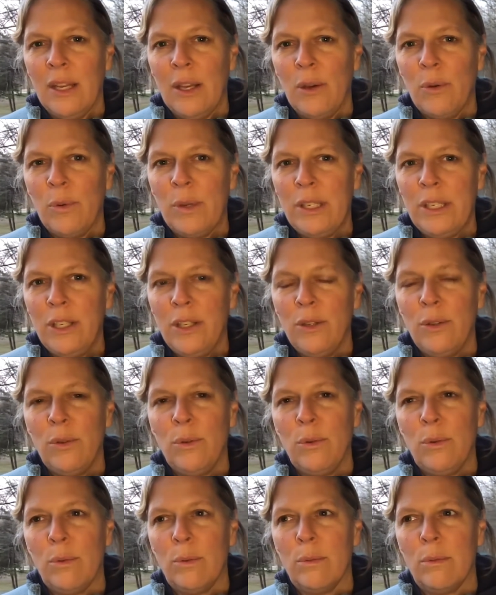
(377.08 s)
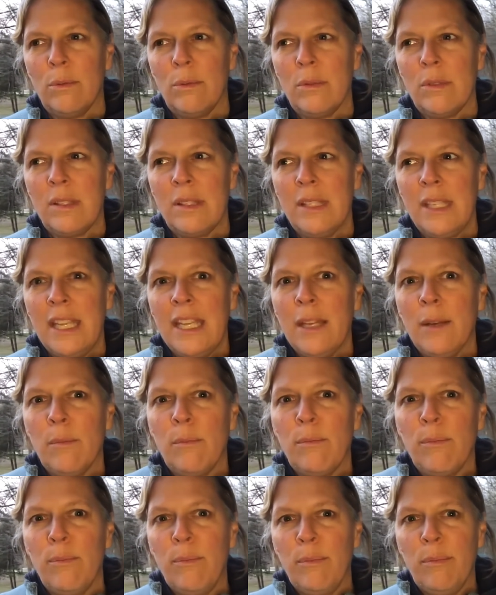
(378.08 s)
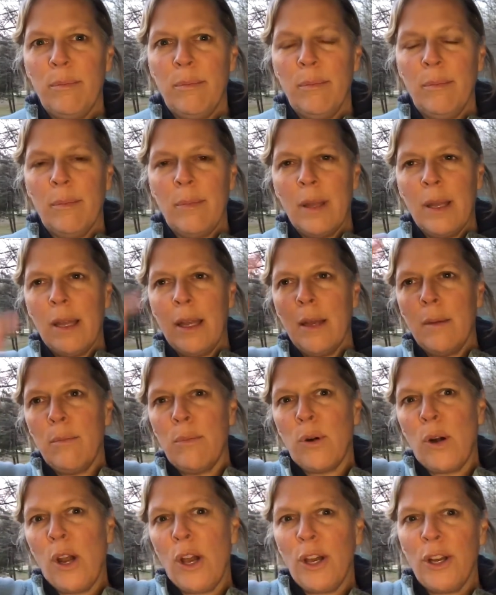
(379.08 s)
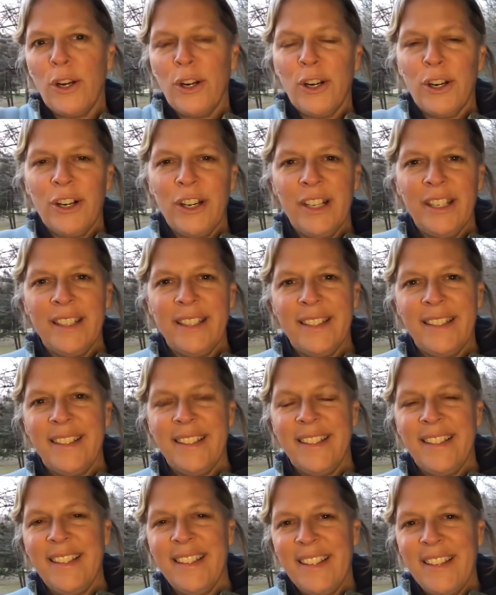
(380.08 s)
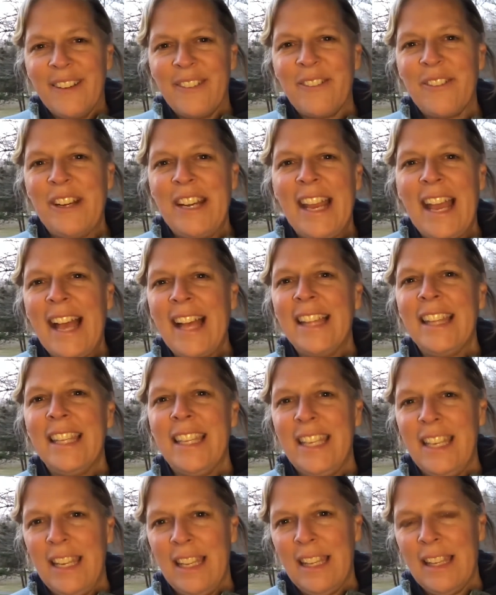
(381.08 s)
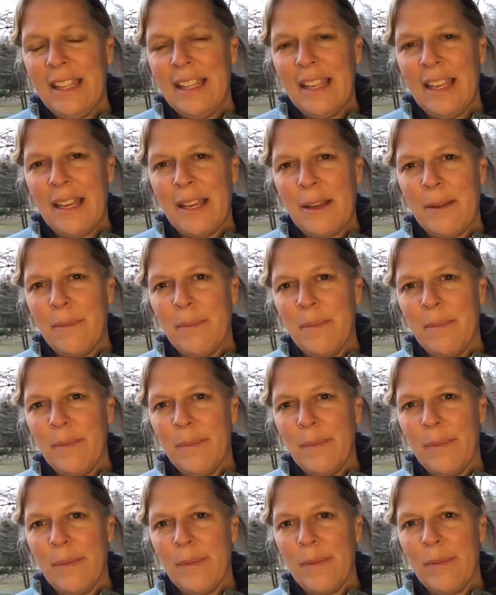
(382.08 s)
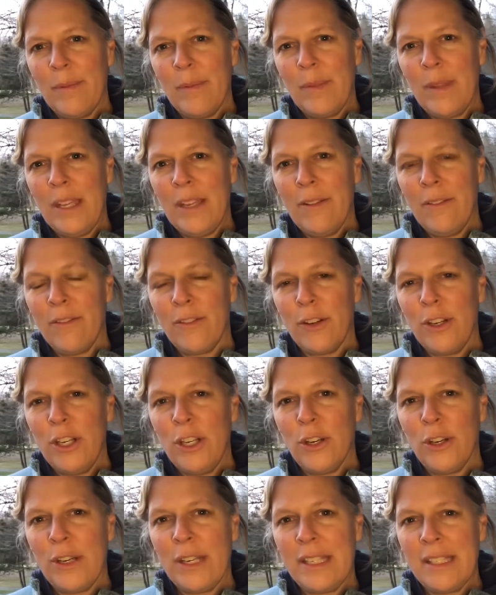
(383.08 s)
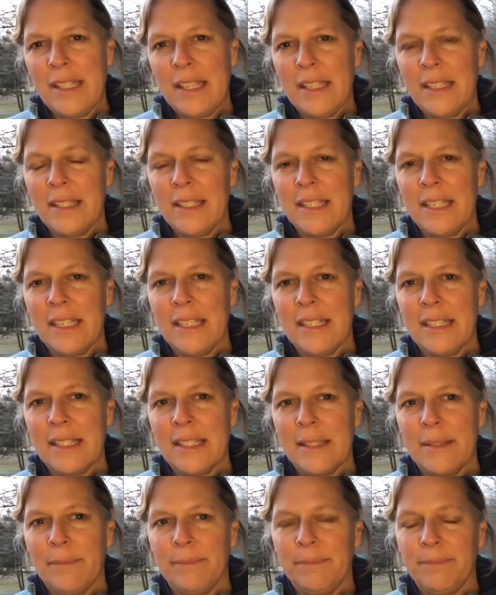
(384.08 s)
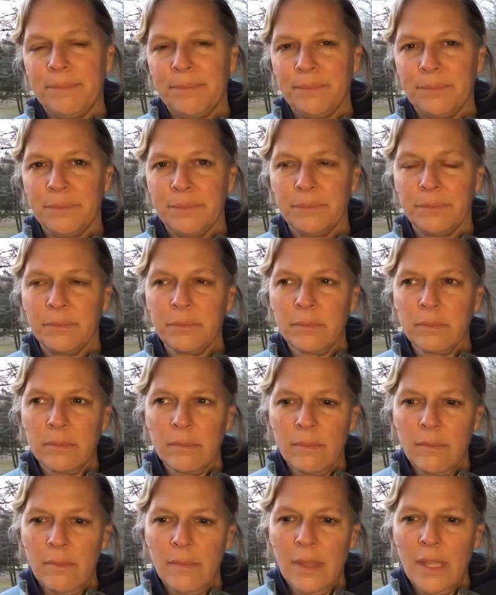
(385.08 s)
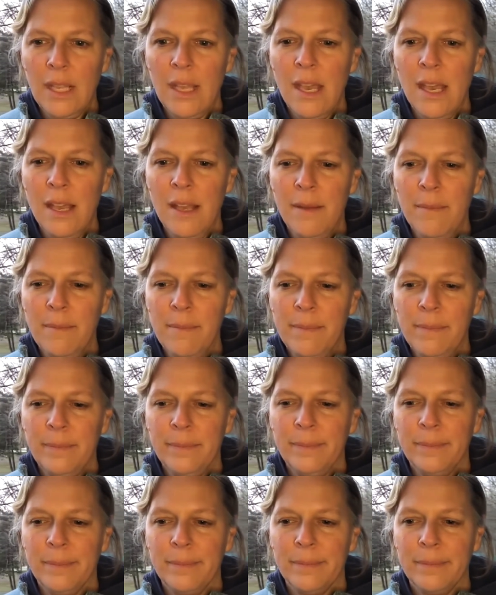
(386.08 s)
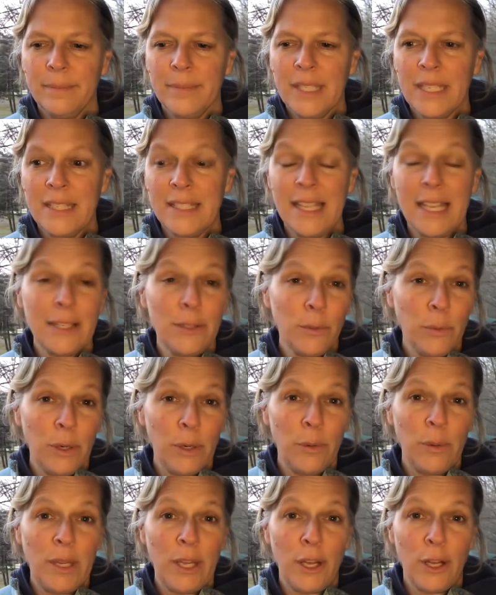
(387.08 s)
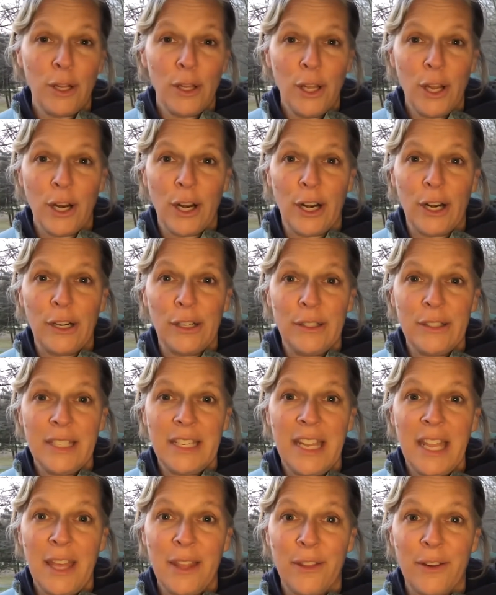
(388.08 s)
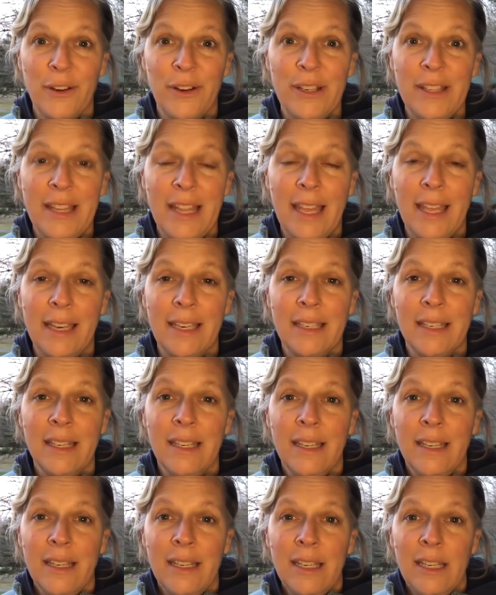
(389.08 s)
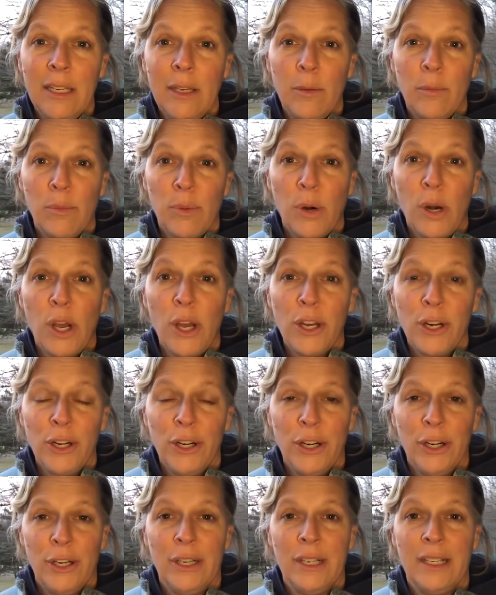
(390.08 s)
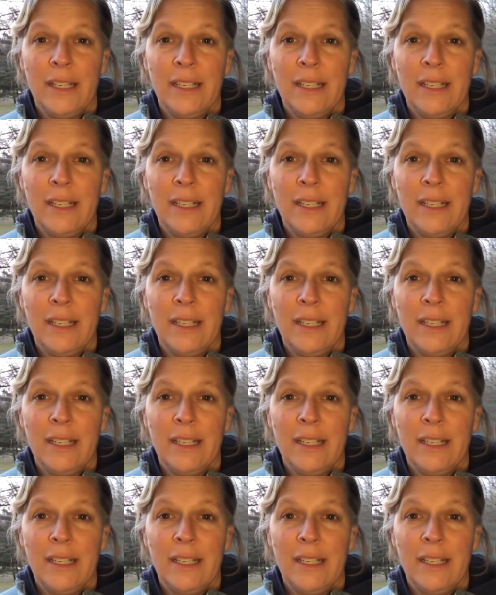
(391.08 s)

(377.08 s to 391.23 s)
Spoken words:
when you see a broader reality for your existence. Because that's where we all are together, in that broader